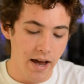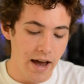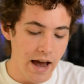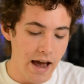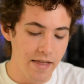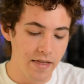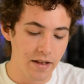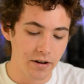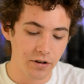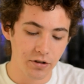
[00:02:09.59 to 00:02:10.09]

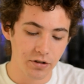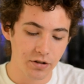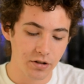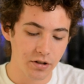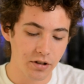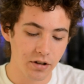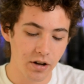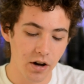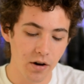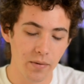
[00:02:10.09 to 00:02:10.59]
and then you're just
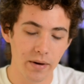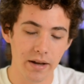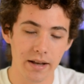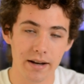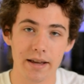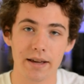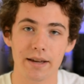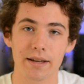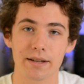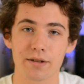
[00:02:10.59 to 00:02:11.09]
gonna go in
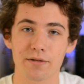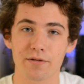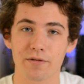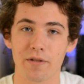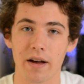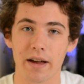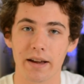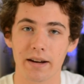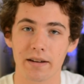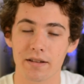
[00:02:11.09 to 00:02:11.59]
and
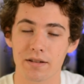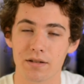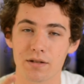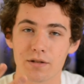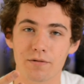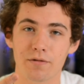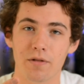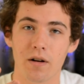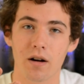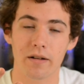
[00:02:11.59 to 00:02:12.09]
find the
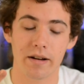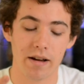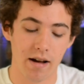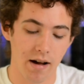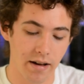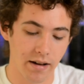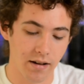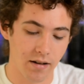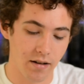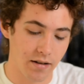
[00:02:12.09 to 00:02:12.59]
Safari
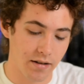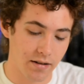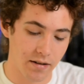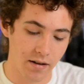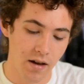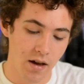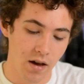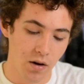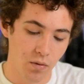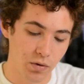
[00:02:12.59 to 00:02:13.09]
icon,
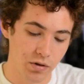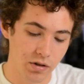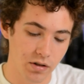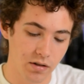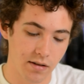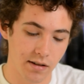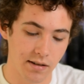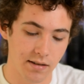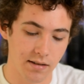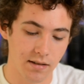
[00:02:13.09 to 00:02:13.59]
which is
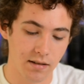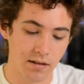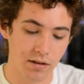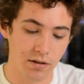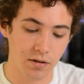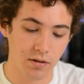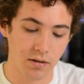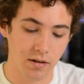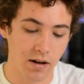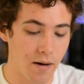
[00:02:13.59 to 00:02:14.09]
this
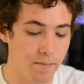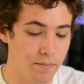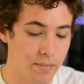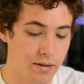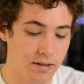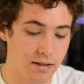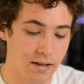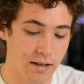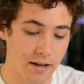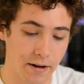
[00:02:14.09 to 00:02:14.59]
little
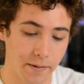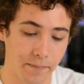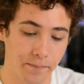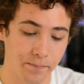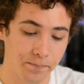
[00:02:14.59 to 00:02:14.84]
compass thing.